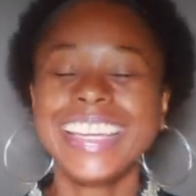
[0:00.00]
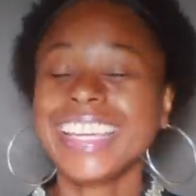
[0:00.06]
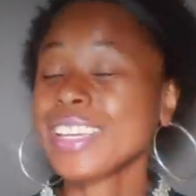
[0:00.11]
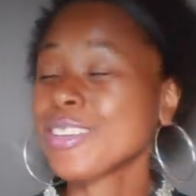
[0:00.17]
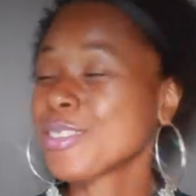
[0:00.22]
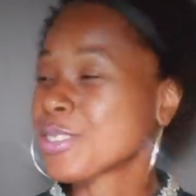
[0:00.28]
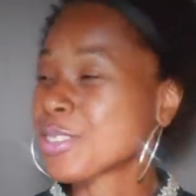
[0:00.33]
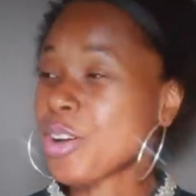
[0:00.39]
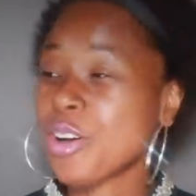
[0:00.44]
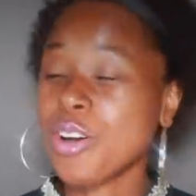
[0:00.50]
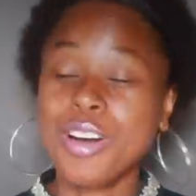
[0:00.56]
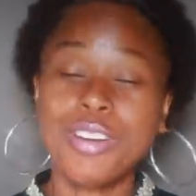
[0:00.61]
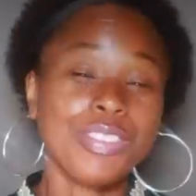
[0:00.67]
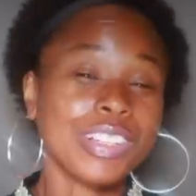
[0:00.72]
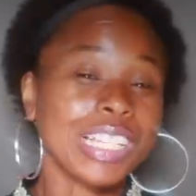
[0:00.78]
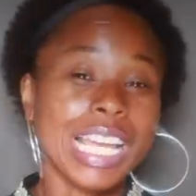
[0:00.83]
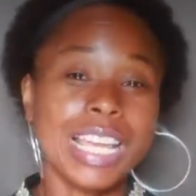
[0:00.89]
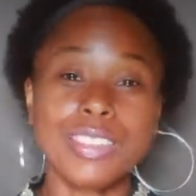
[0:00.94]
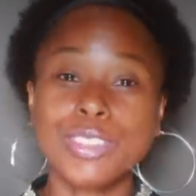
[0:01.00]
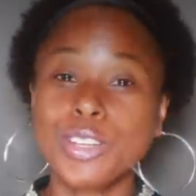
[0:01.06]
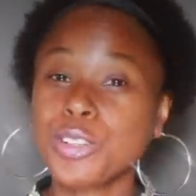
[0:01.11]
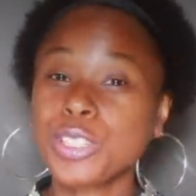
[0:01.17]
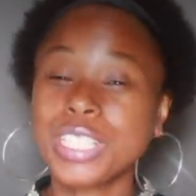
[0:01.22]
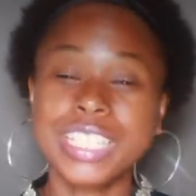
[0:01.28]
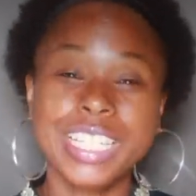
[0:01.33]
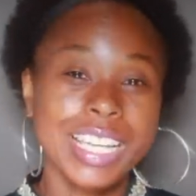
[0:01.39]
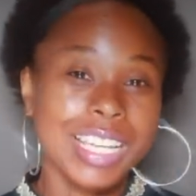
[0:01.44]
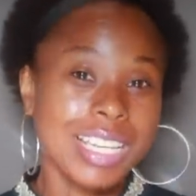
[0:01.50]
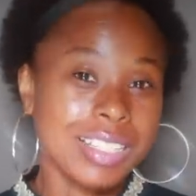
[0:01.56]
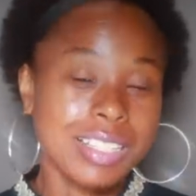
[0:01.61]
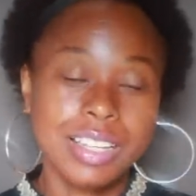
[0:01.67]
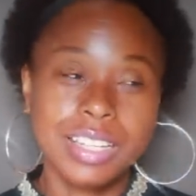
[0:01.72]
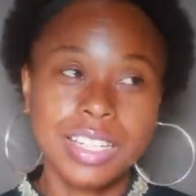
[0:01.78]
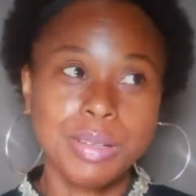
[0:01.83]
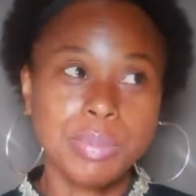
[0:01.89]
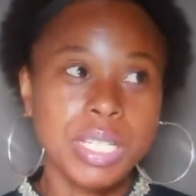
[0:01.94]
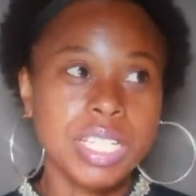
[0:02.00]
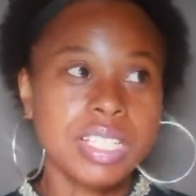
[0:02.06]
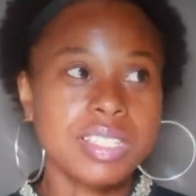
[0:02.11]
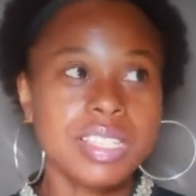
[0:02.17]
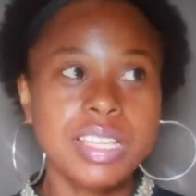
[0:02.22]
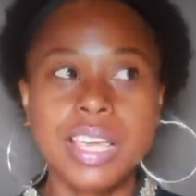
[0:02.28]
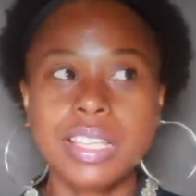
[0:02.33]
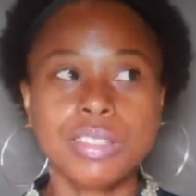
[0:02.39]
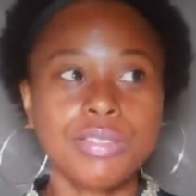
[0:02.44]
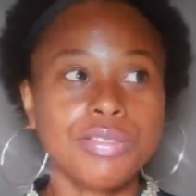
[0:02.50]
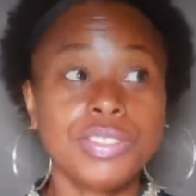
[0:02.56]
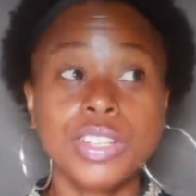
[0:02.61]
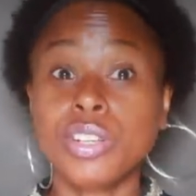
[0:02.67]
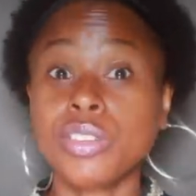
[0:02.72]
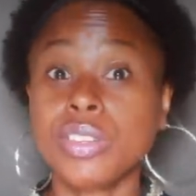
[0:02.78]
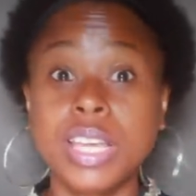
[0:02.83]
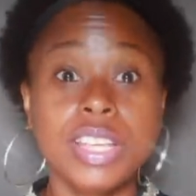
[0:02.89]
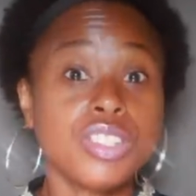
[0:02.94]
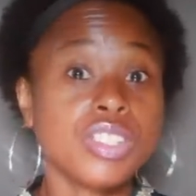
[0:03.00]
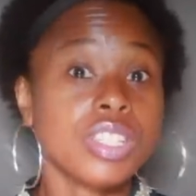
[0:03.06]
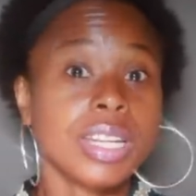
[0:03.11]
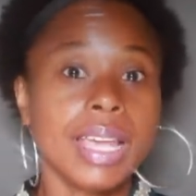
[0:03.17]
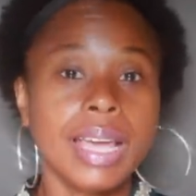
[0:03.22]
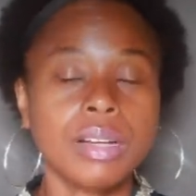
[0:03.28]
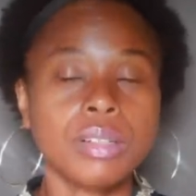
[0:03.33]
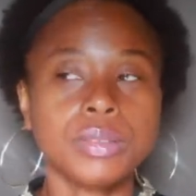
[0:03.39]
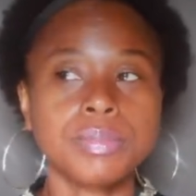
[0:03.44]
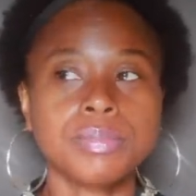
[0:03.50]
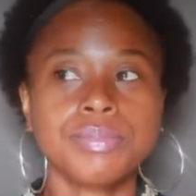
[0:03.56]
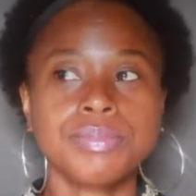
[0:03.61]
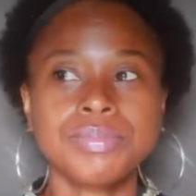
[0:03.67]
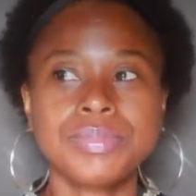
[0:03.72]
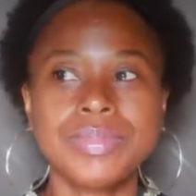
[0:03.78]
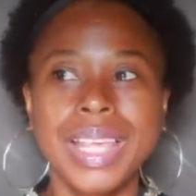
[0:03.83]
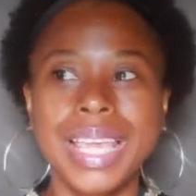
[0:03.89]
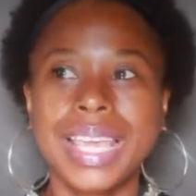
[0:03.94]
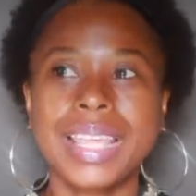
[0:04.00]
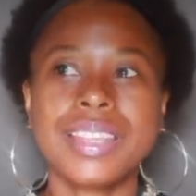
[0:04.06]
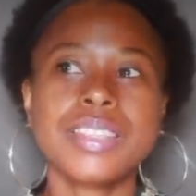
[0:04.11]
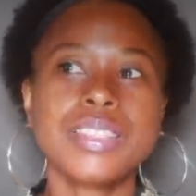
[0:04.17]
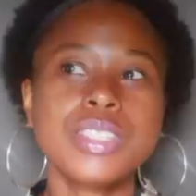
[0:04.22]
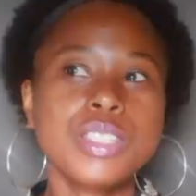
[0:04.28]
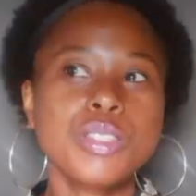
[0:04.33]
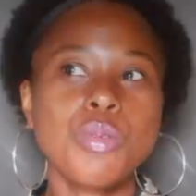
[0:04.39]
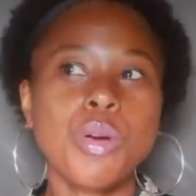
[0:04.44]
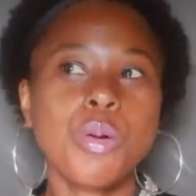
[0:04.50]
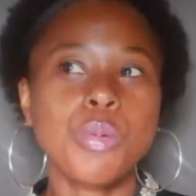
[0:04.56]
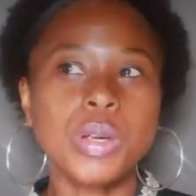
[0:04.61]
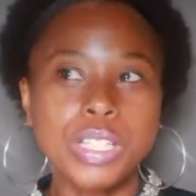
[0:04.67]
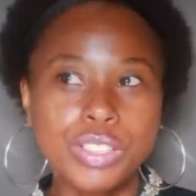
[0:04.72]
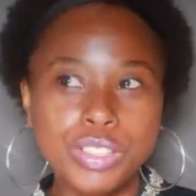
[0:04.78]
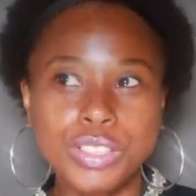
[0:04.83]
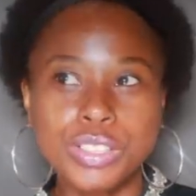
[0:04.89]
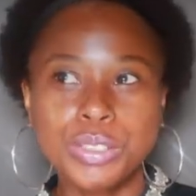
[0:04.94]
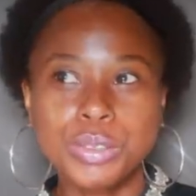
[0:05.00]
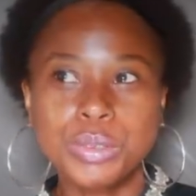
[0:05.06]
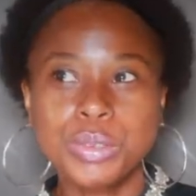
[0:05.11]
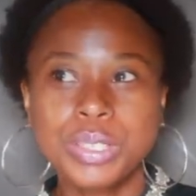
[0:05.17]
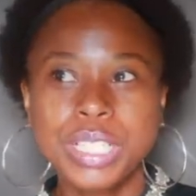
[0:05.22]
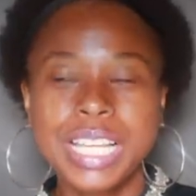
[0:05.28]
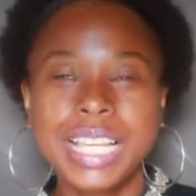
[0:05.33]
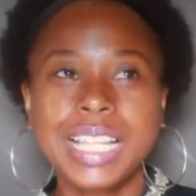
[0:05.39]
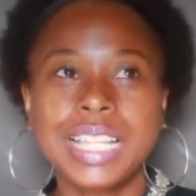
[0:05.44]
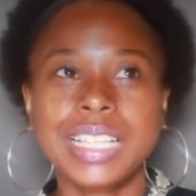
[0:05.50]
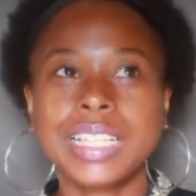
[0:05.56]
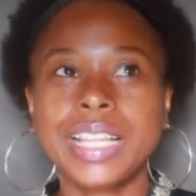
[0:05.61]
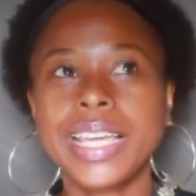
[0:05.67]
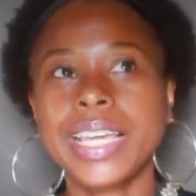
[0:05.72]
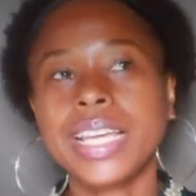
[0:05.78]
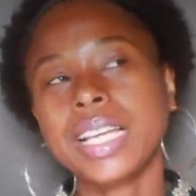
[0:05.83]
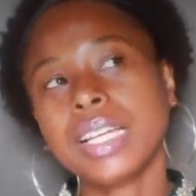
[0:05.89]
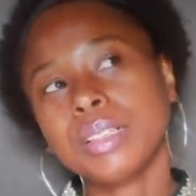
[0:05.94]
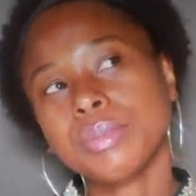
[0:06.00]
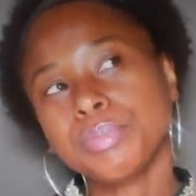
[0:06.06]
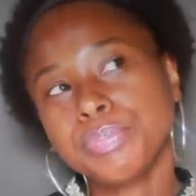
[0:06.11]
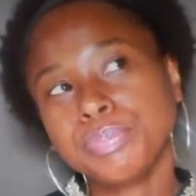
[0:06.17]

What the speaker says: He was gone for like 30 days, honey, because he had to figure that shit out. And this is what we do. Like,